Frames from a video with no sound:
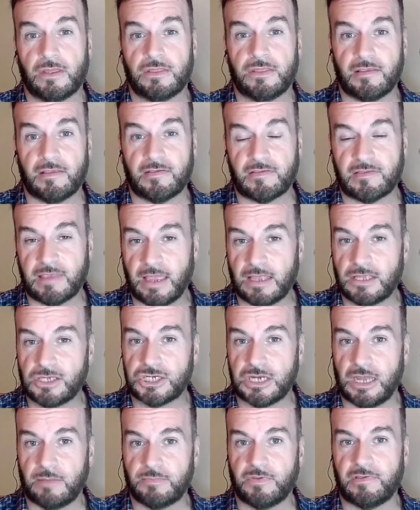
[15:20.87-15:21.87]
There's 10 mm-hmm.
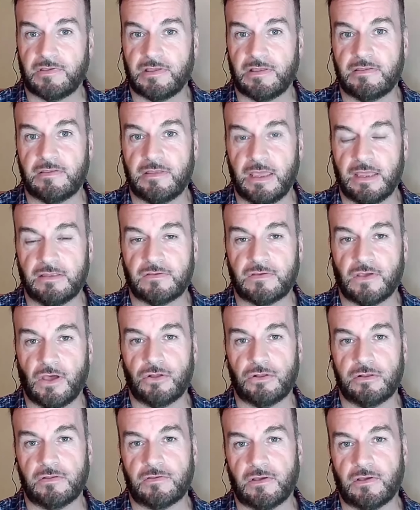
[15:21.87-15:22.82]
chapters in total.